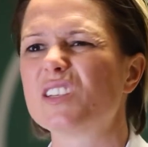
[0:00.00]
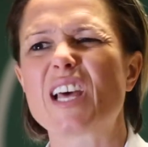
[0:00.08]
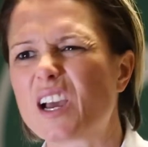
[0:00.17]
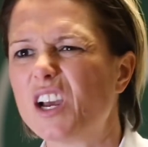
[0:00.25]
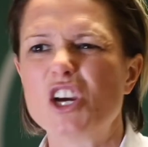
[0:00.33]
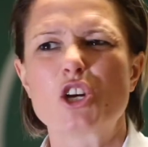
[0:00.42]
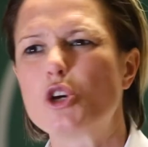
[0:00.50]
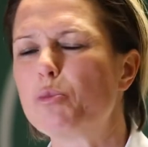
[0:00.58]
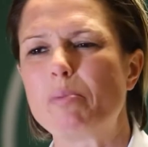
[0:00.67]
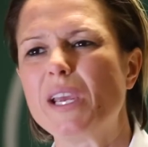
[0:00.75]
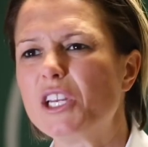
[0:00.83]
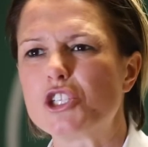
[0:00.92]
and that
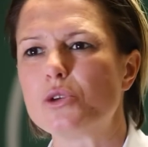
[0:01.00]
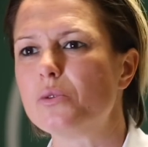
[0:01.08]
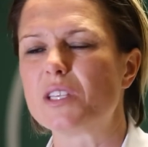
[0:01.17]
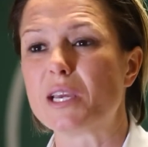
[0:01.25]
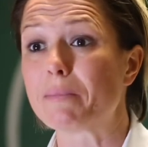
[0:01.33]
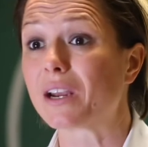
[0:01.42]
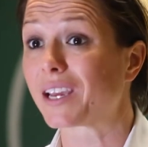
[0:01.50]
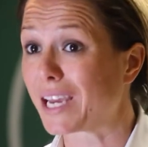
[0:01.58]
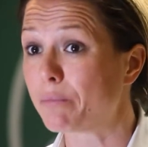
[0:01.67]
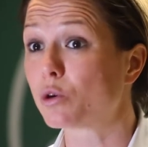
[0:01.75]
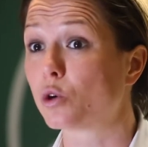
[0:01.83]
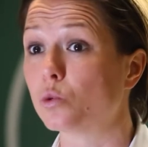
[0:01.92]
could be due to the amount of
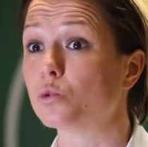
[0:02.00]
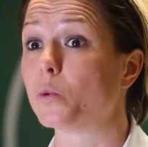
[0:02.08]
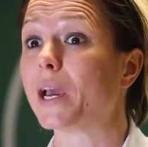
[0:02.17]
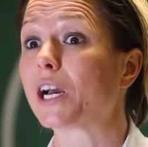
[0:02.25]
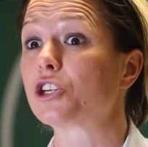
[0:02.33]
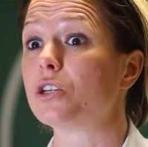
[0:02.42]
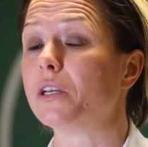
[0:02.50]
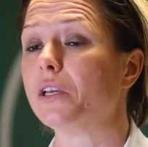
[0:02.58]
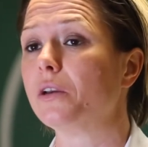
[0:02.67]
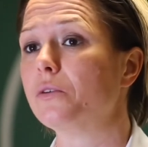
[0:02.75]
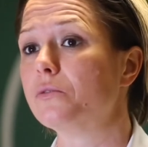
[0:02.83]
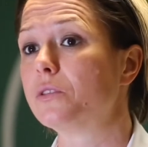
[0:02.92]
chemicals we actually
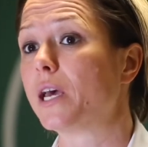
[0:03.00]
used